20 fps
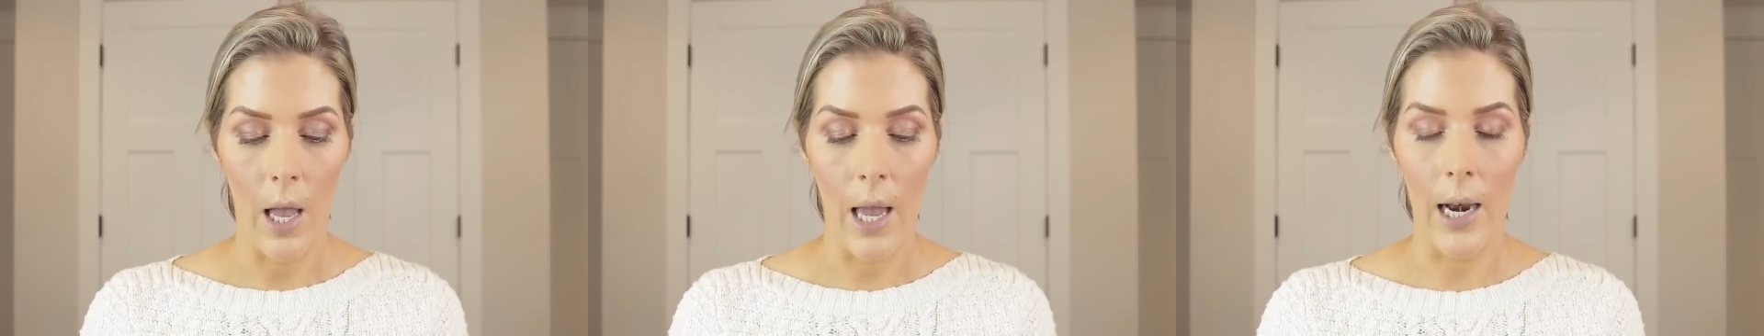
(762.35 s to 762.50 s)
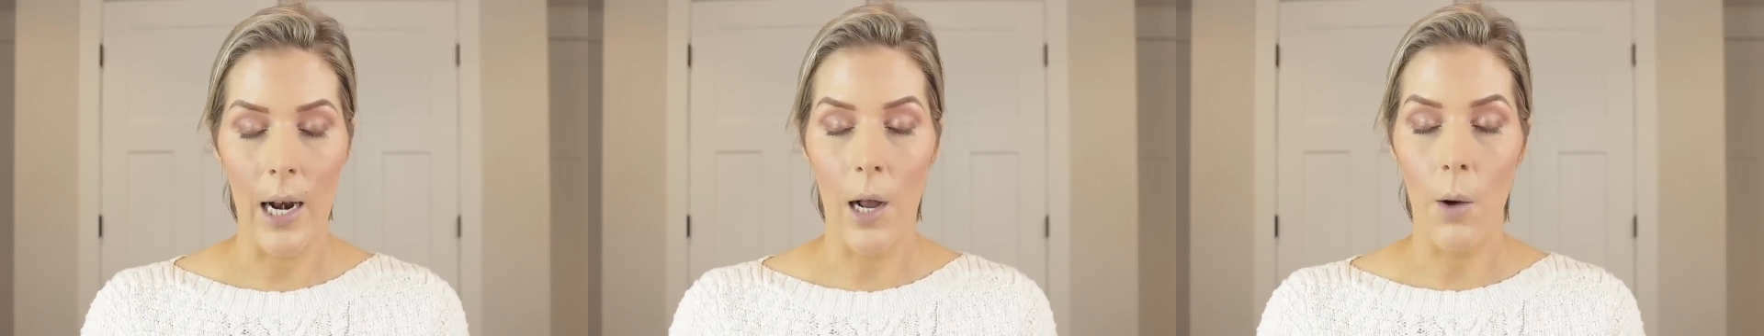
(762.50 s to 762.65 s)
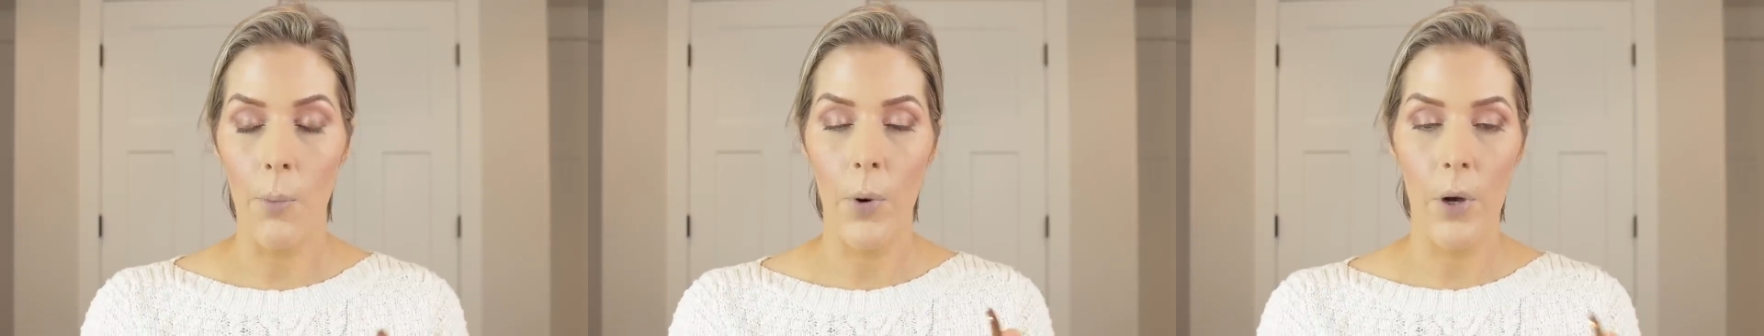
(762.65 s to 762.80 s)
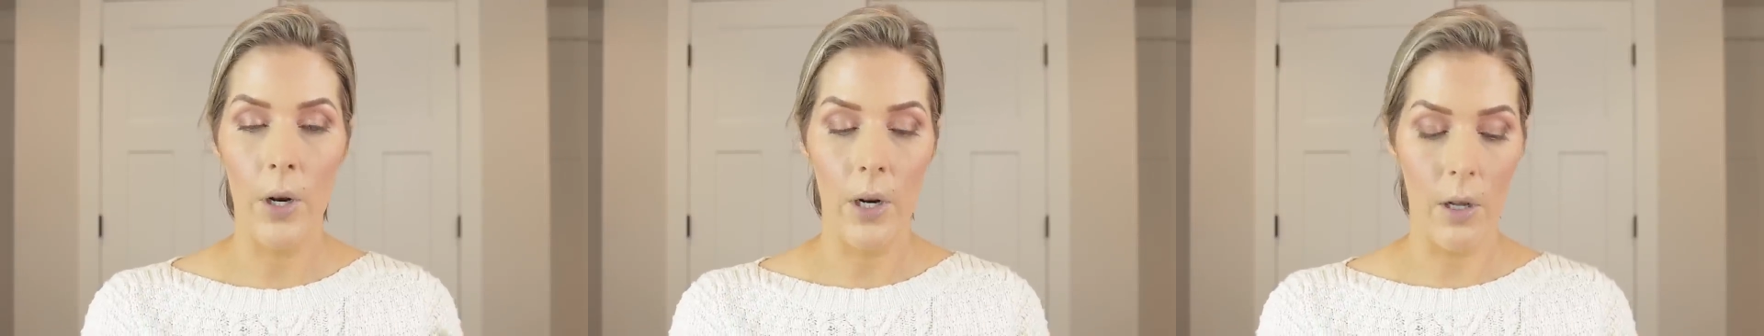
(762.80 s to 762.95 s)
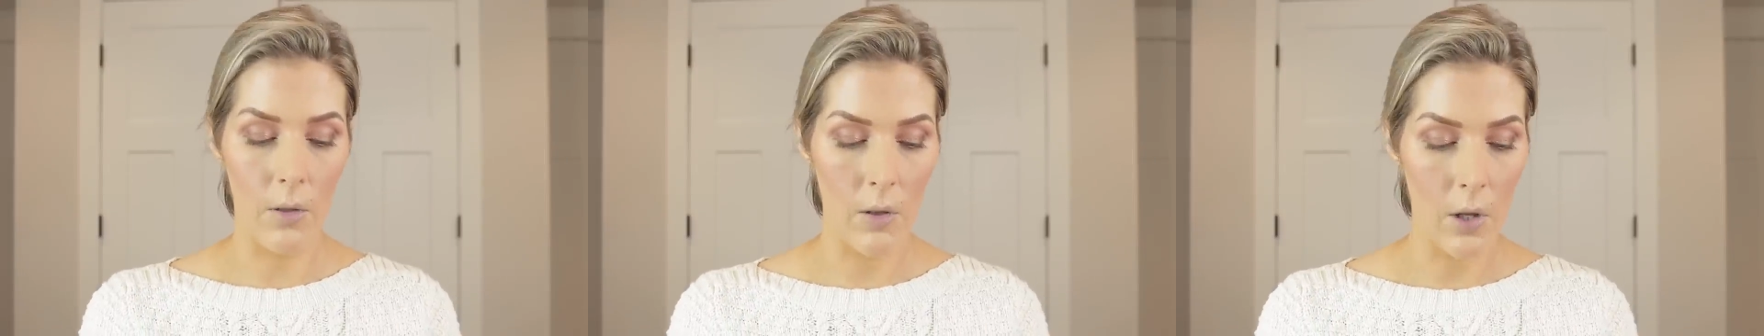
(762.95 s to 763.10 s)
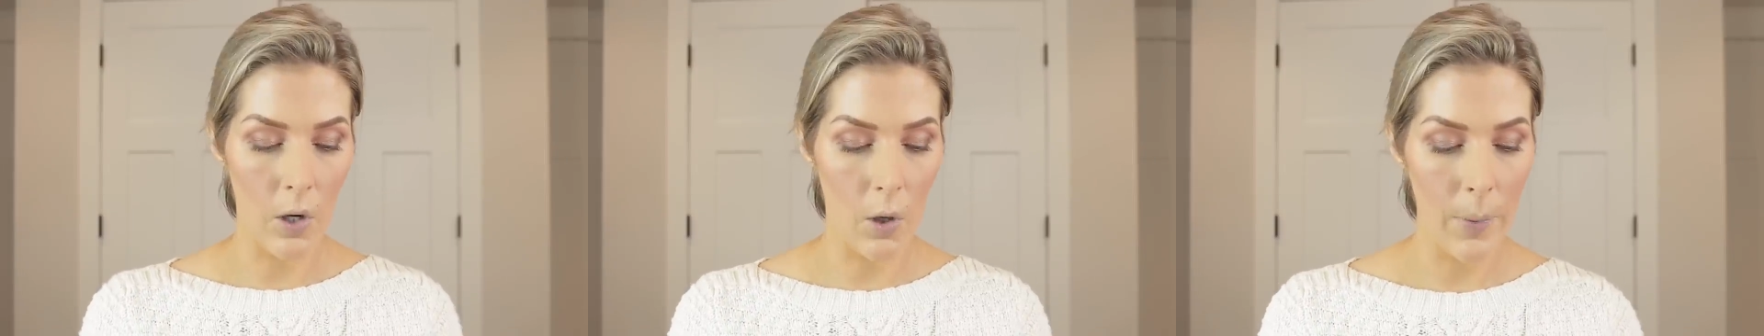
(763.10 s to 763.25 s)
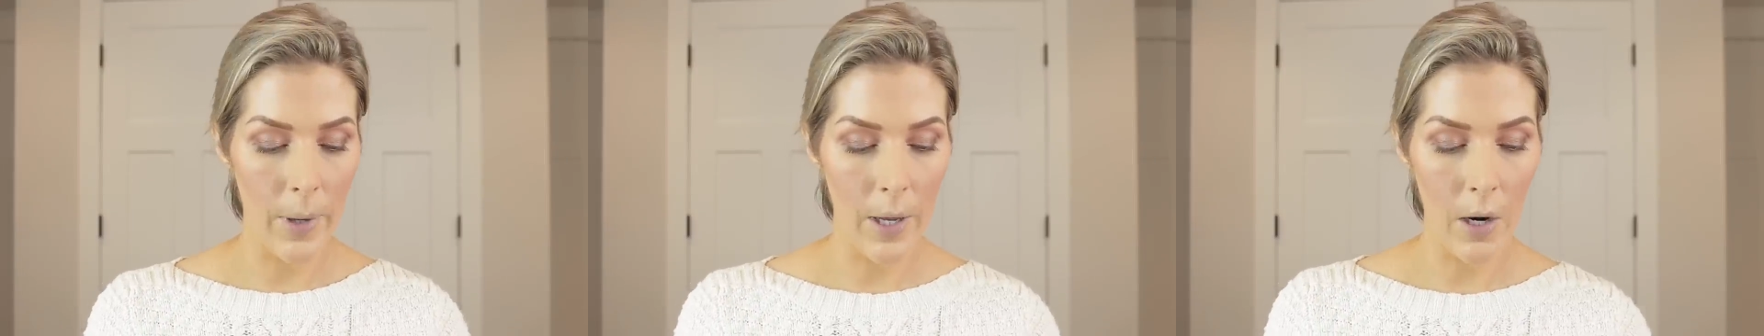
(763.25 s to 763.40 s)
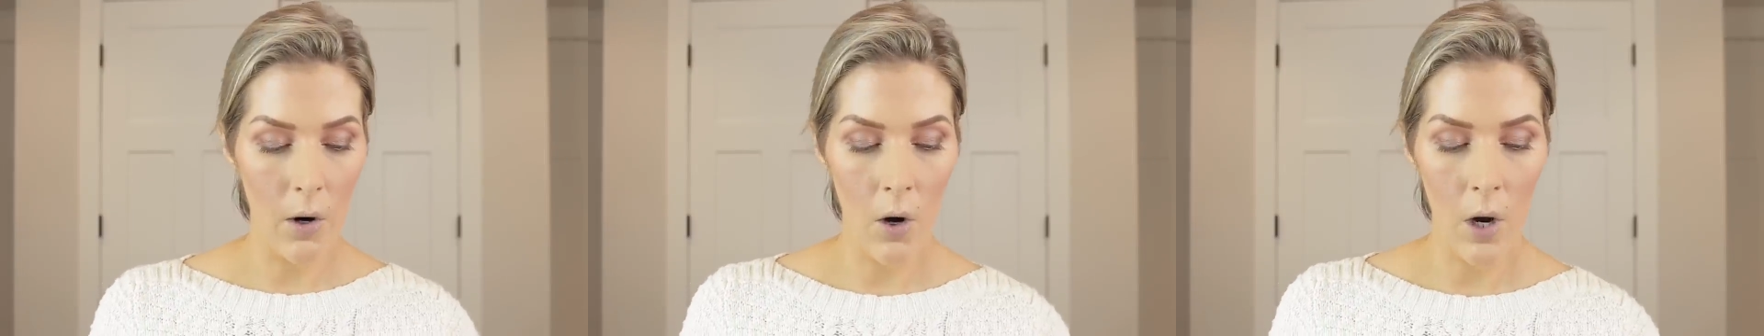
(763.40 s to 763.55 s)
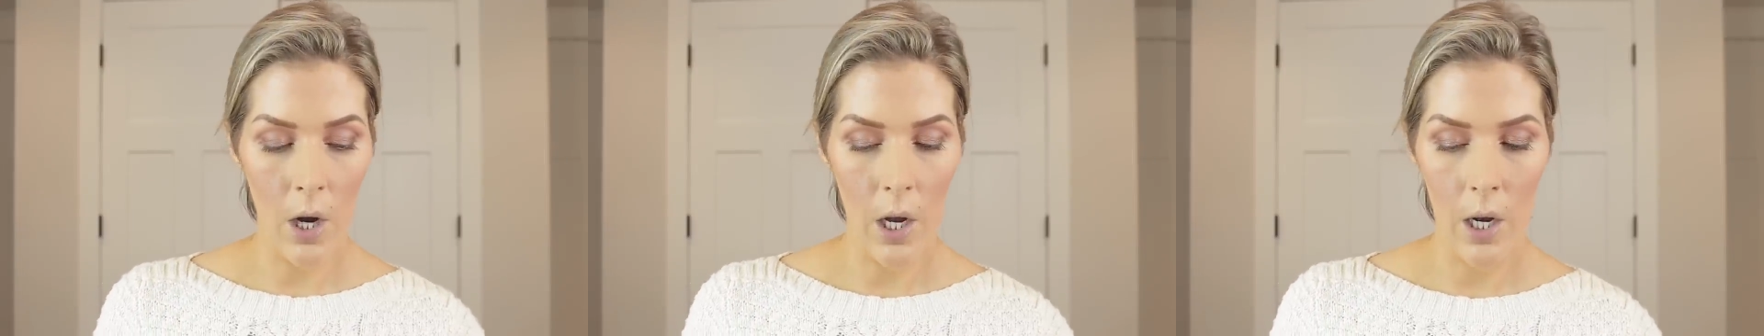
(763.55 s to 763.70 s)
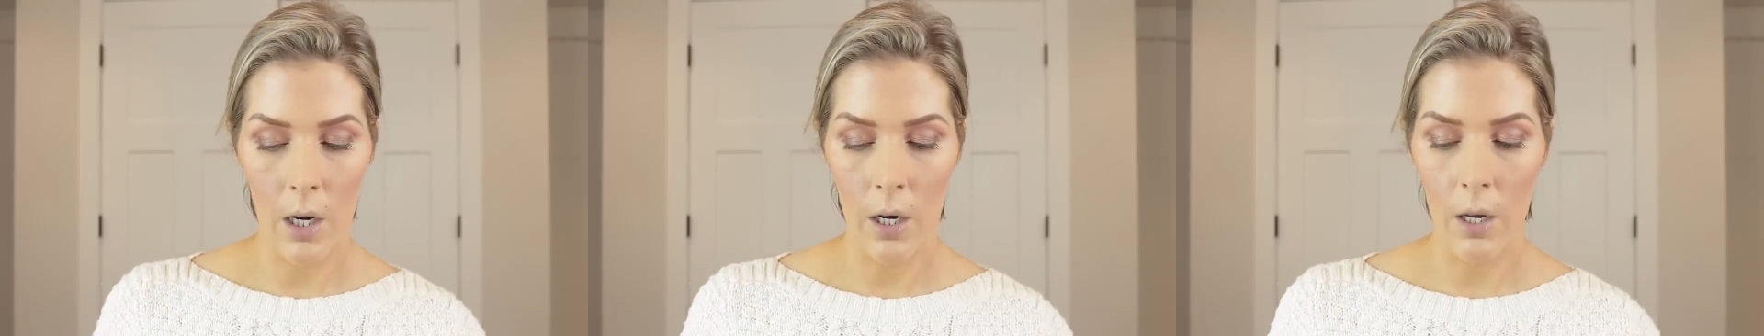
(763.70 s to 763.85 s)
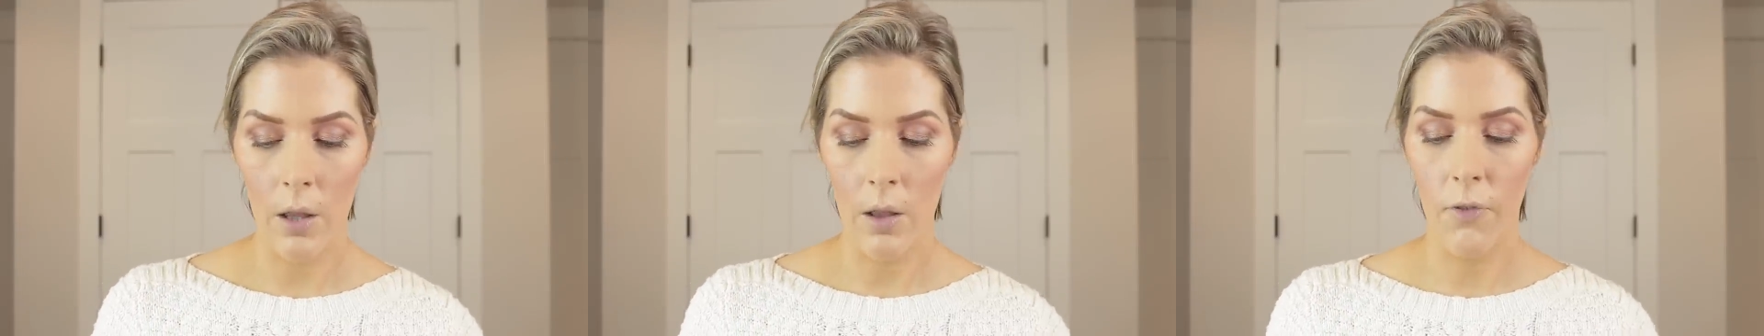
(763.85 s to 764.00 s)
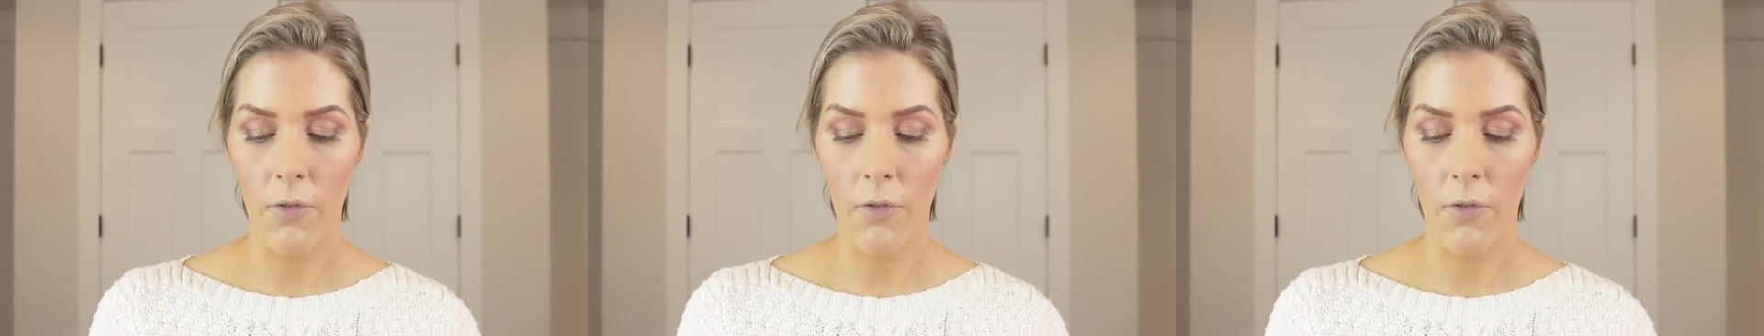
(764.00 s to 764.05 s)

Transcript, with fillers: And I'll put a little bit on